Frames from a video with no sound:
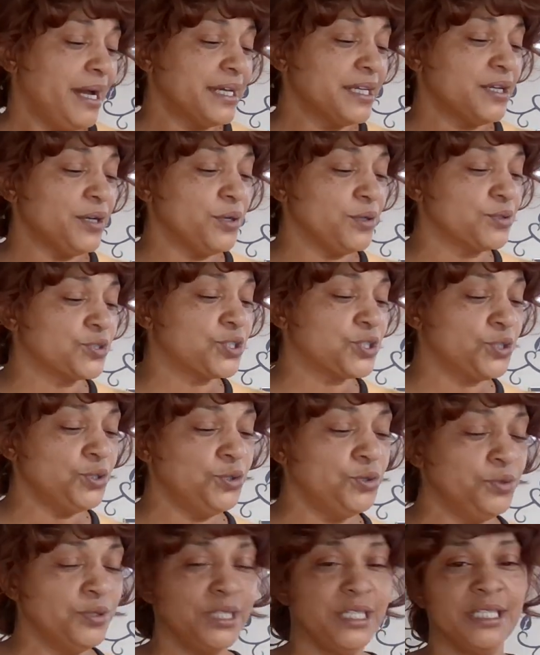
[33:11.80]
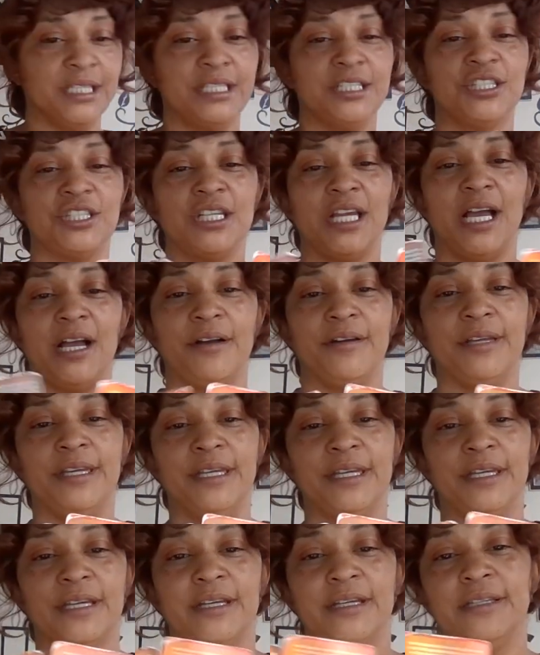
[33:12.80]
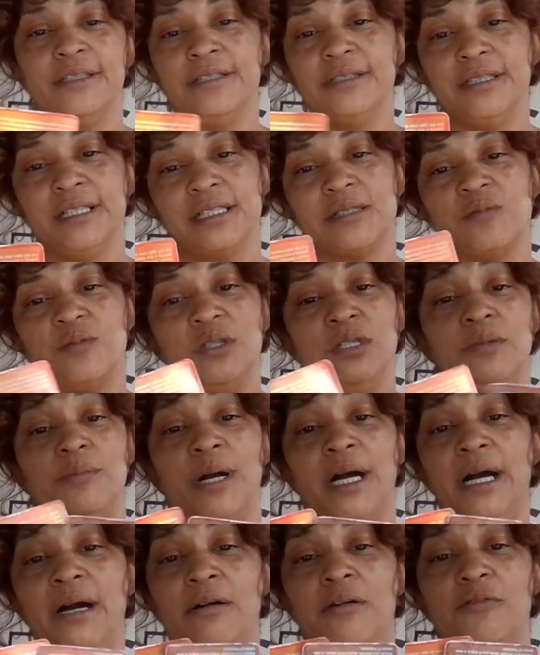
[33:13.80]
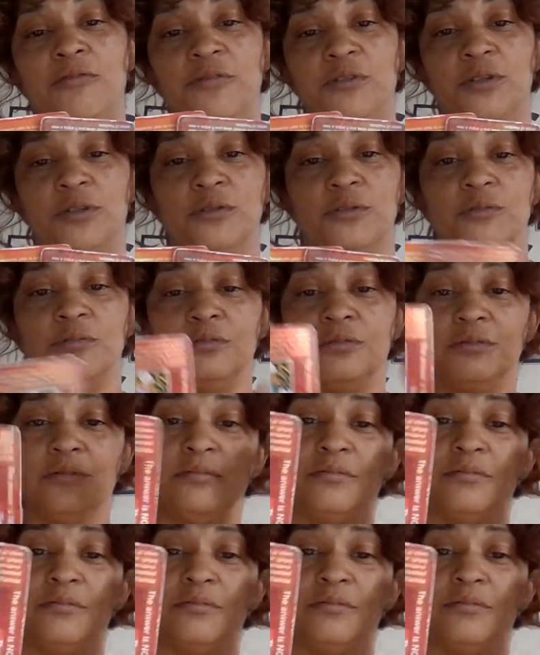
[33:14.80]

mighty Oshun energy out here. That's one powerful.